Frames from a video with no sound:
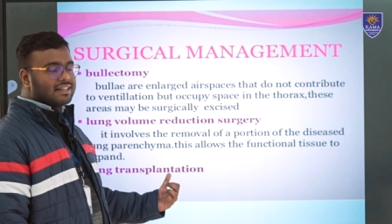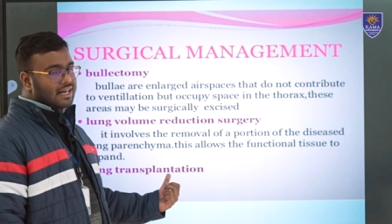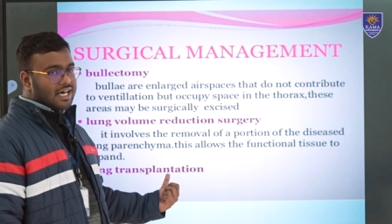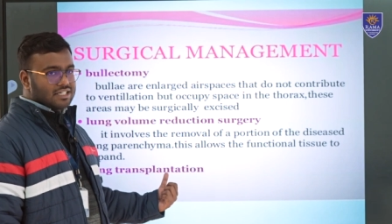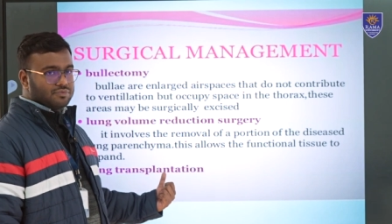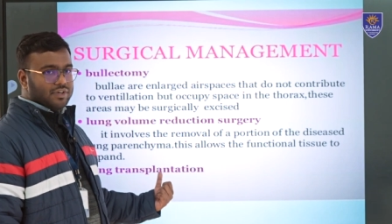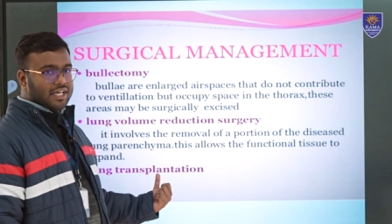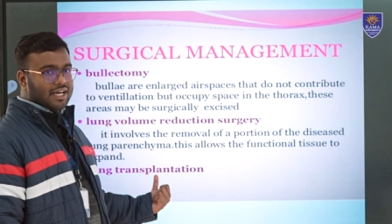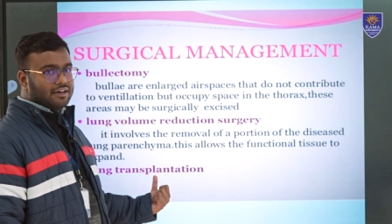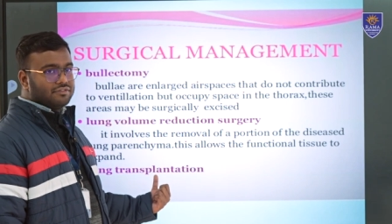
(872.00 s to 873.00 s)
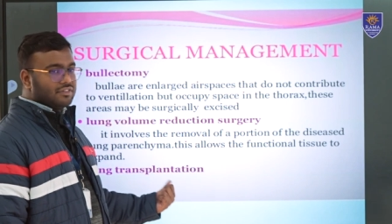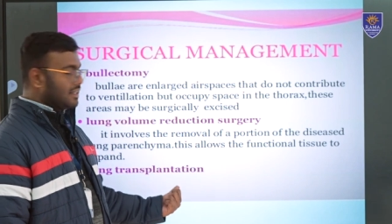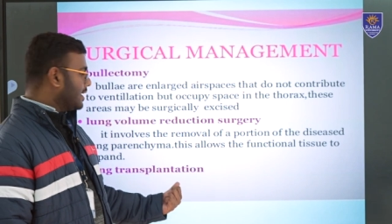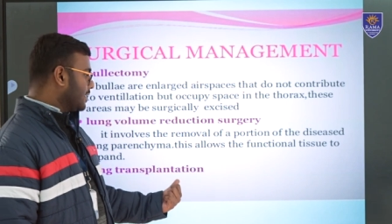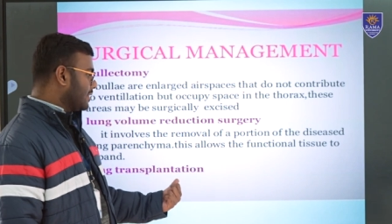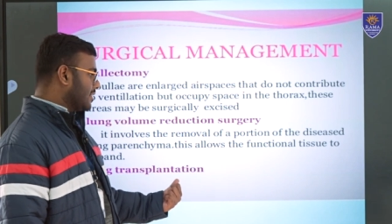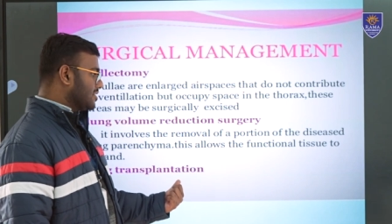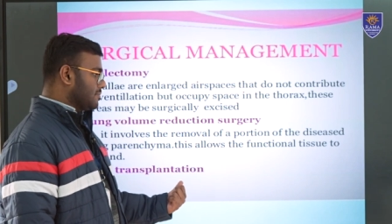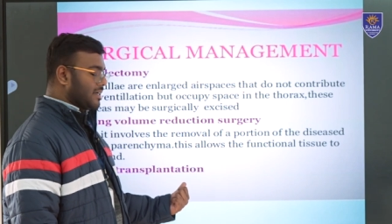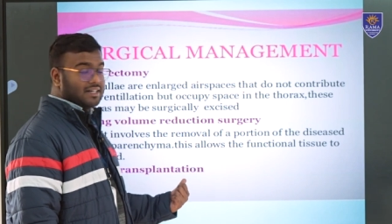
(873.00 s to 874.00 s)
the last, we have lung
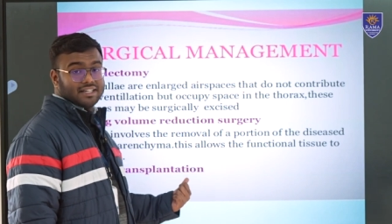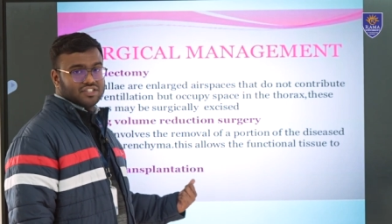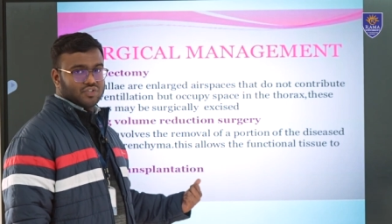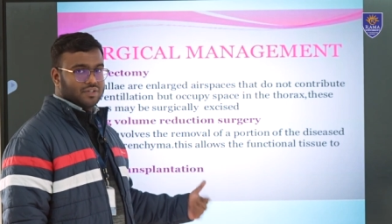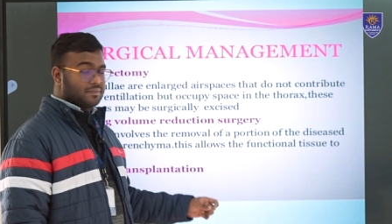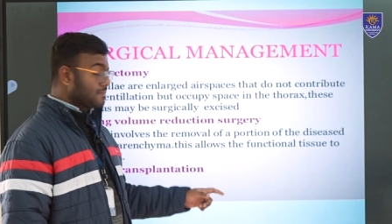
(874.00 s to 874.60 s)
transplantation.